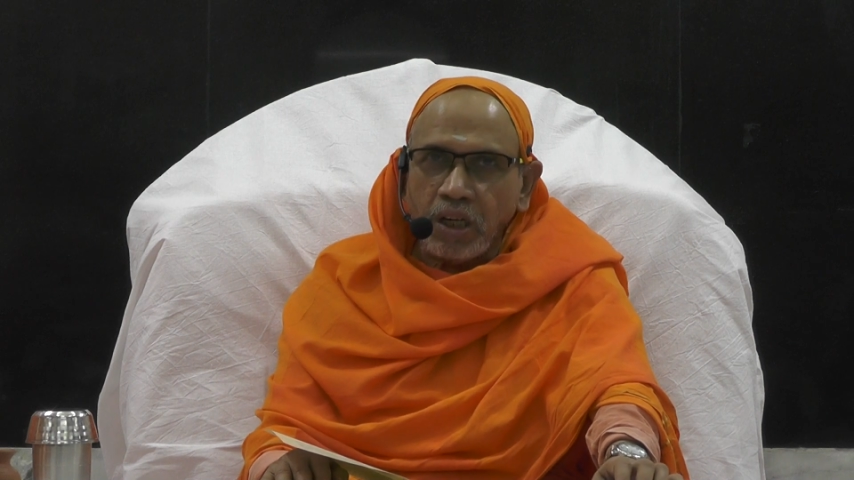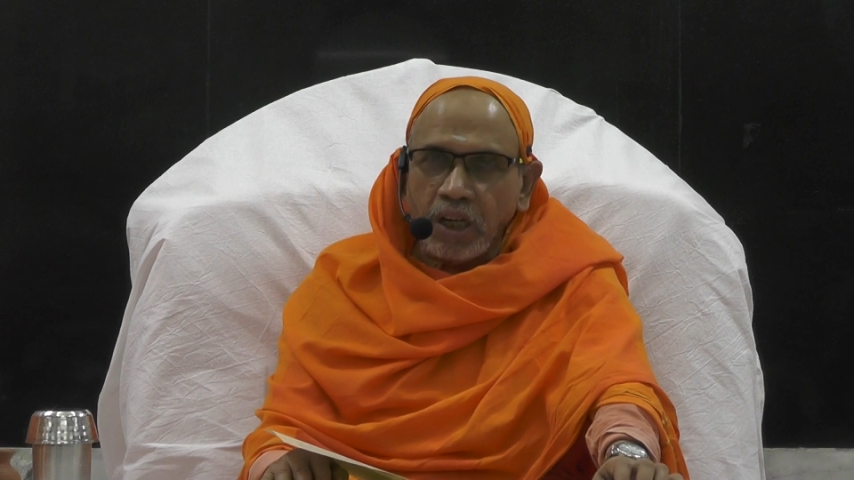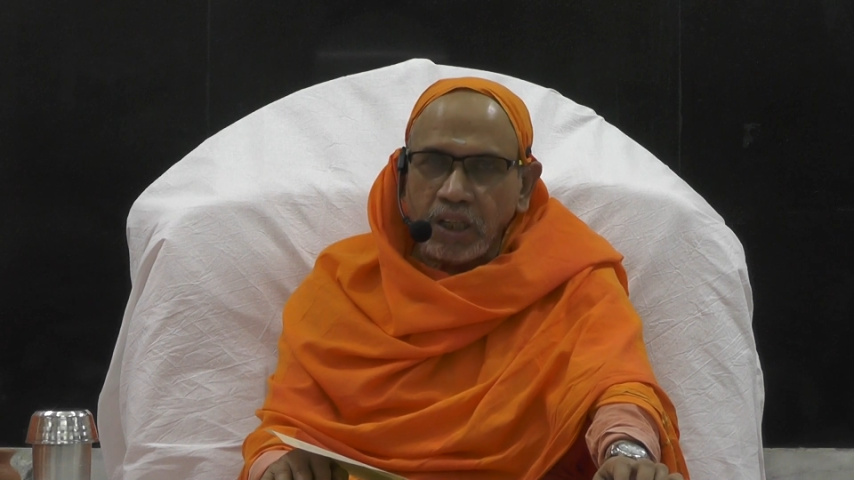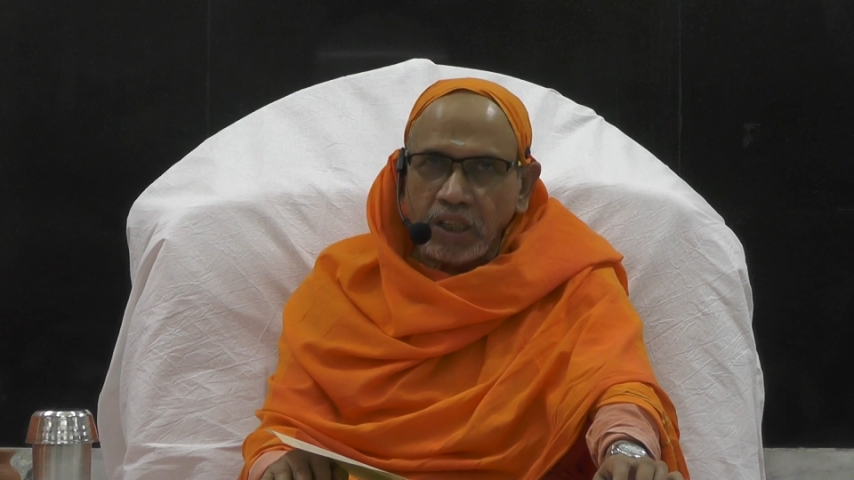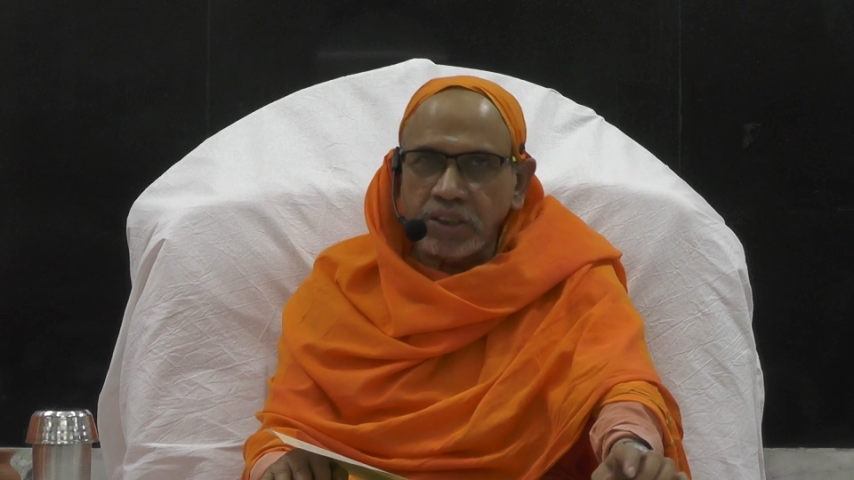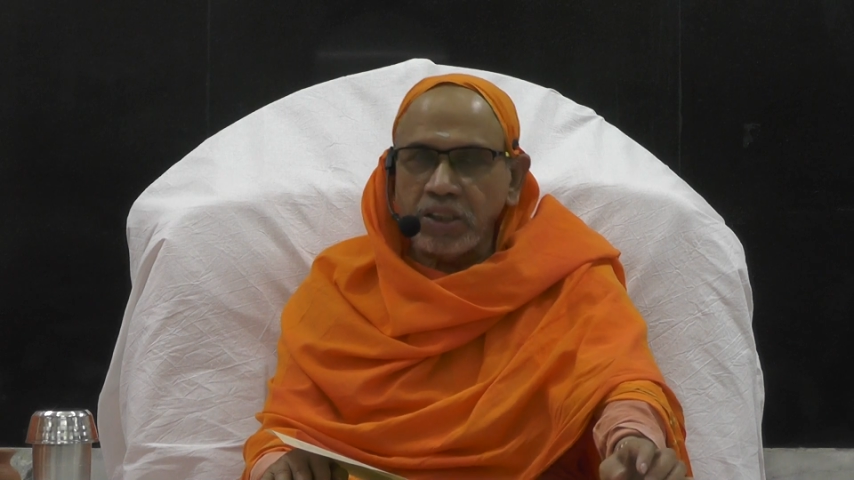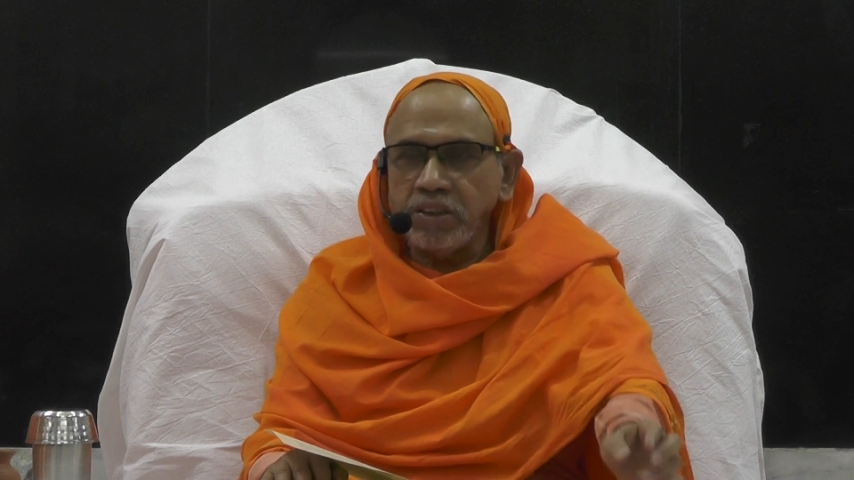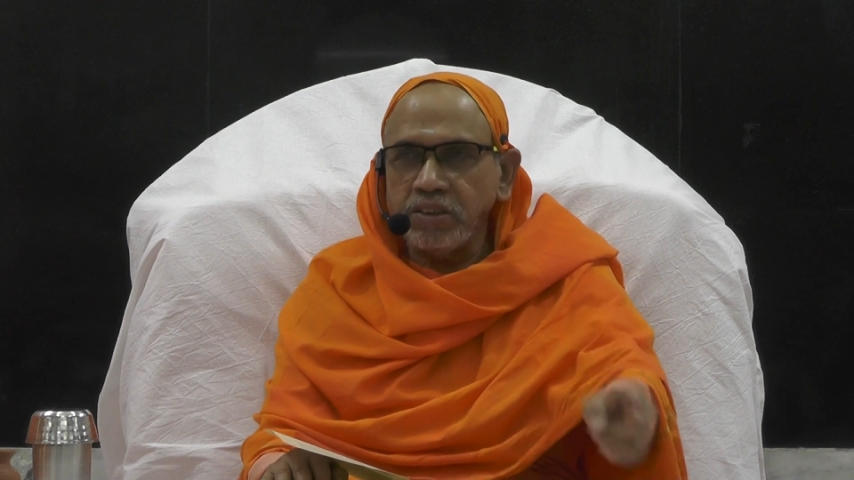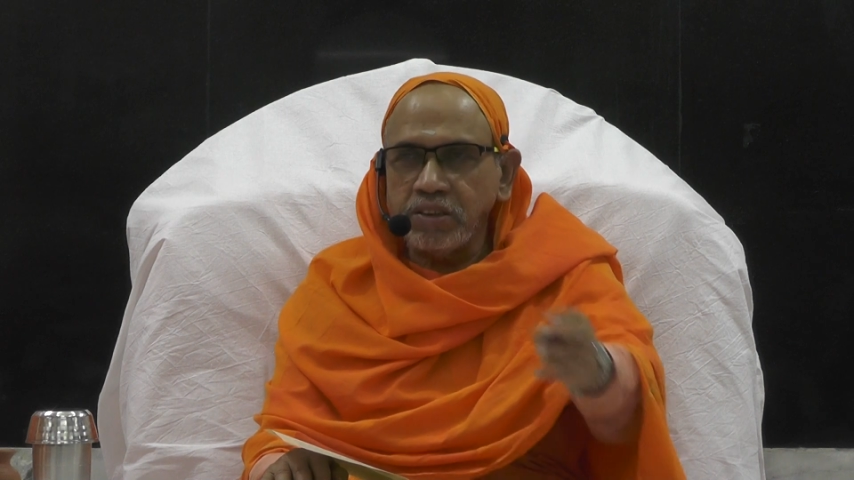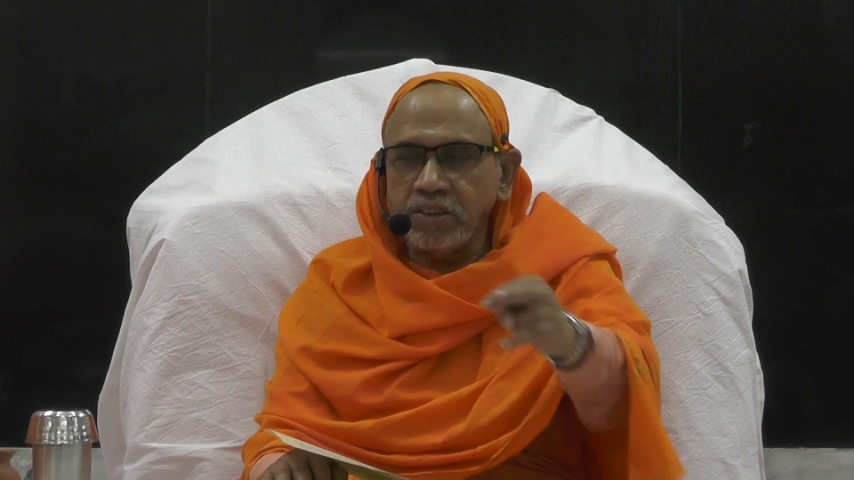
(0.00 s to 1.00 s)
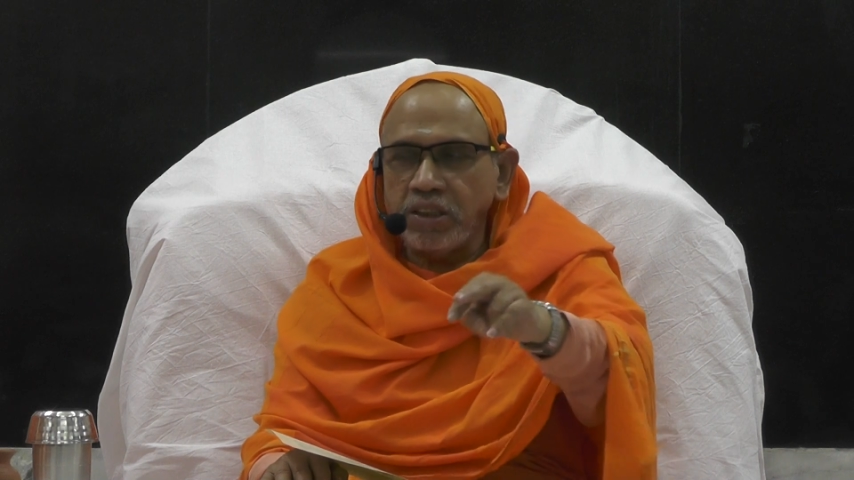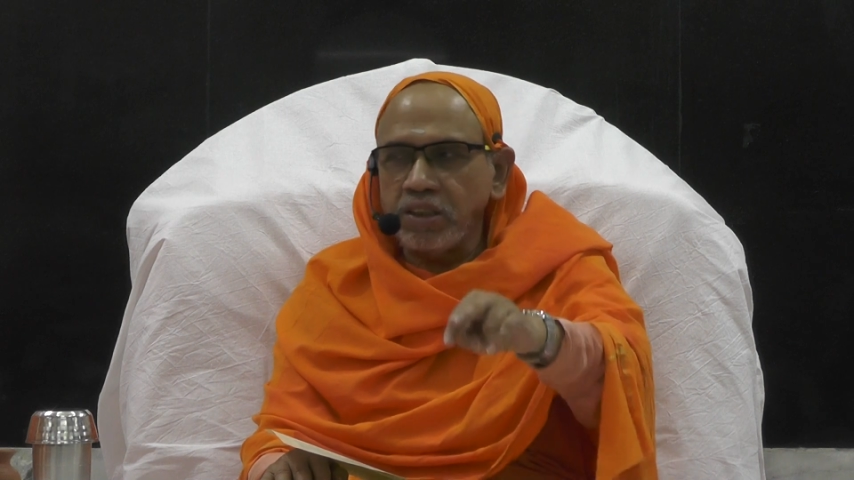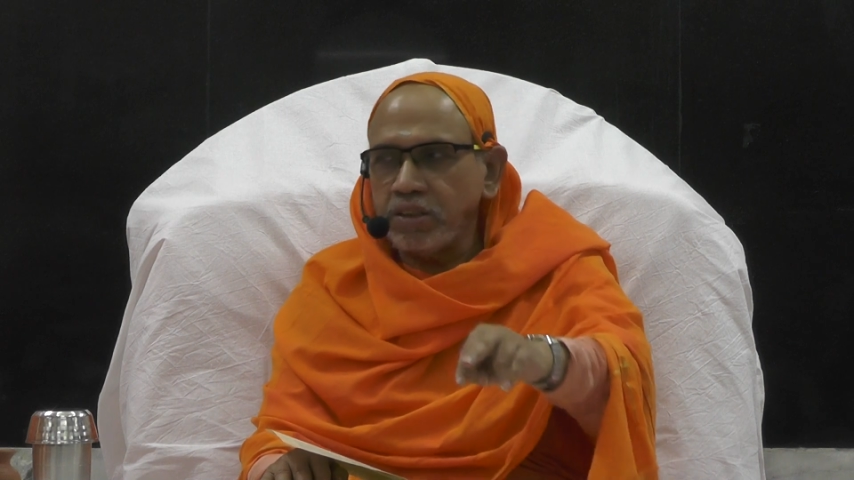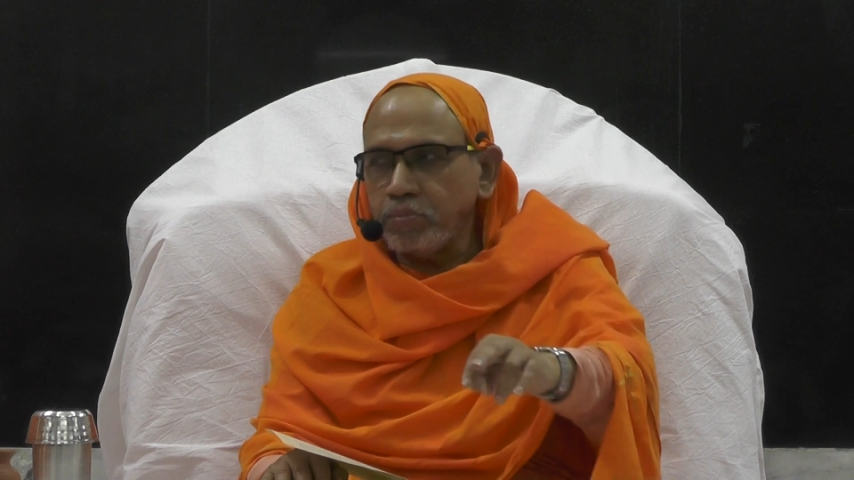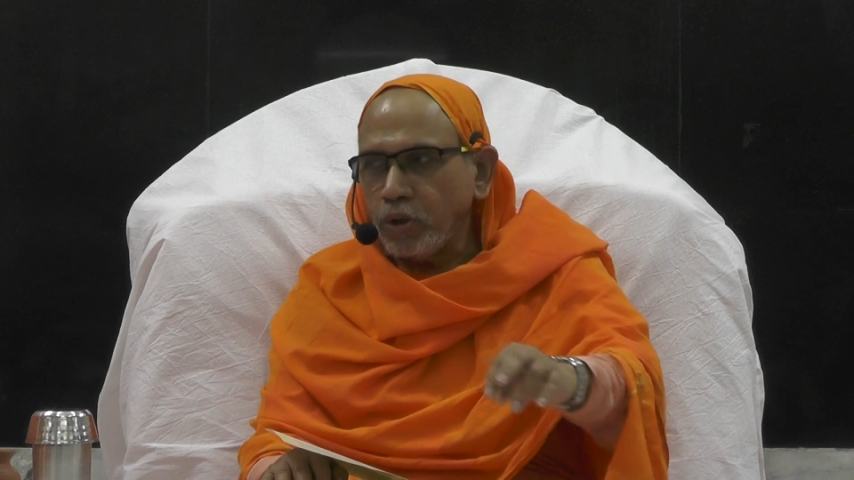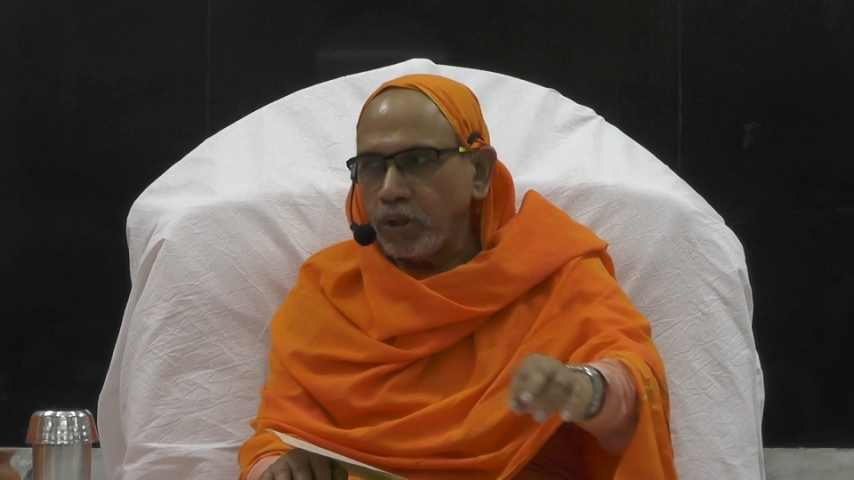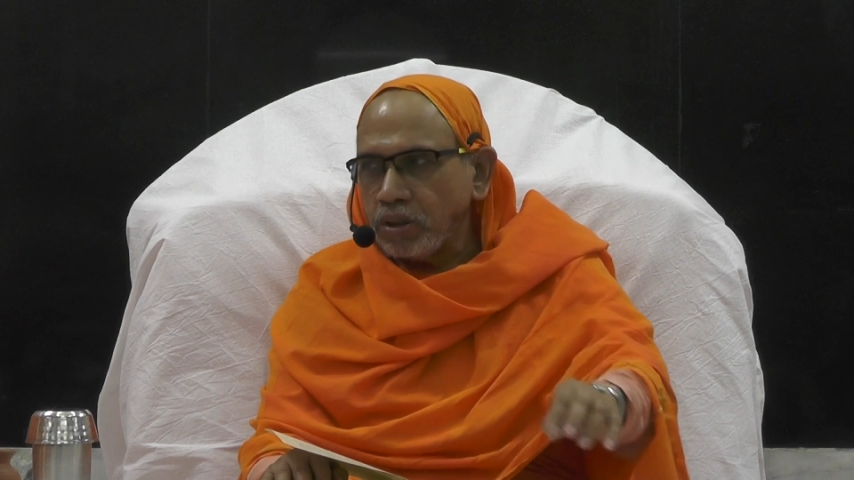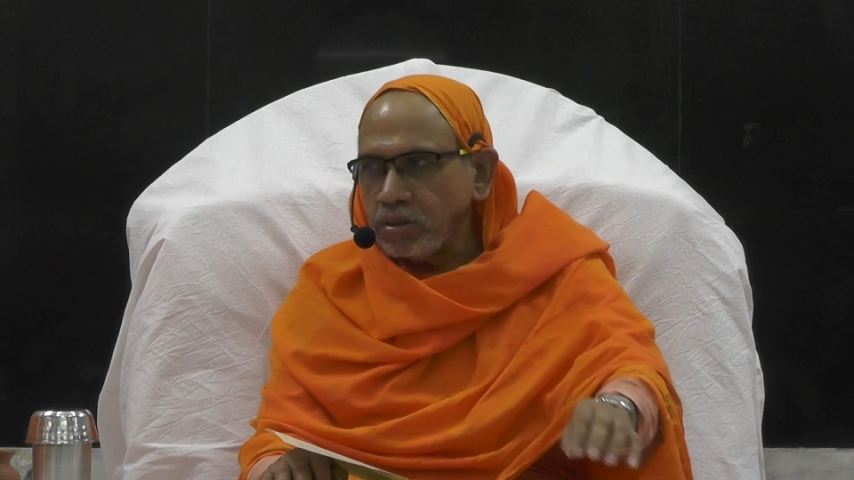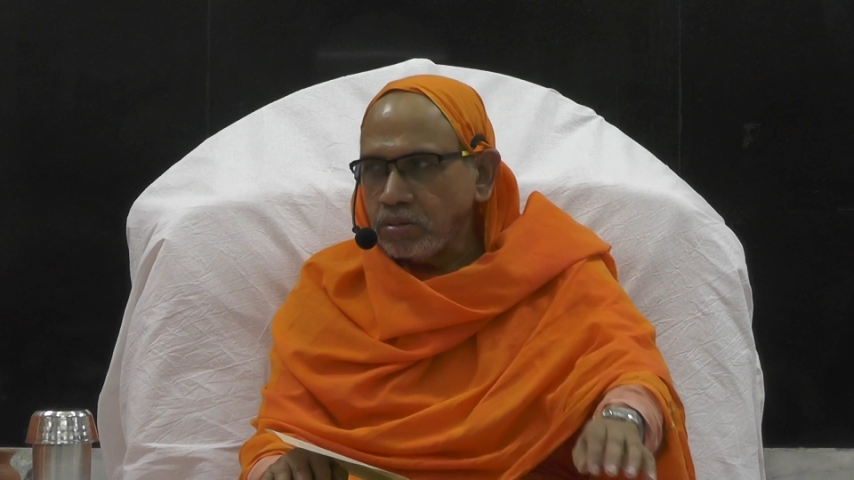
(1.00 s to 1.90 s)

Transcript: Akasha is inside the pot.